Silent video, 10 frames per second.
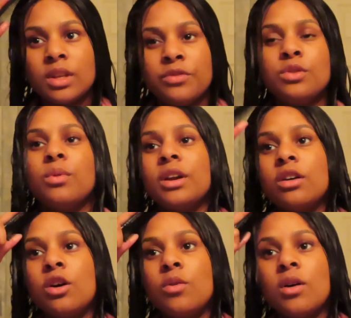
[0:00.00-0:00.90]
If you want
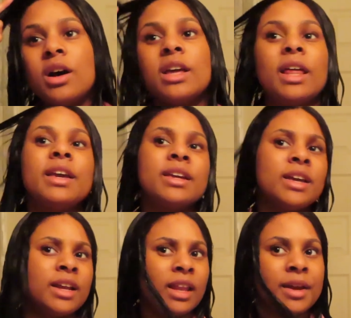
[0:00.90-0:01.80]
to go on and like
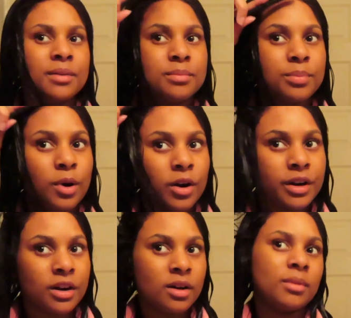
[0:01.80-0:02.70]
get it like
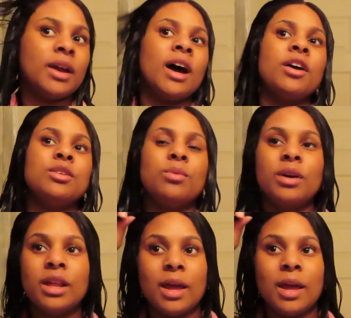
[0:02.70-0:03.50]
parted up like how you want it,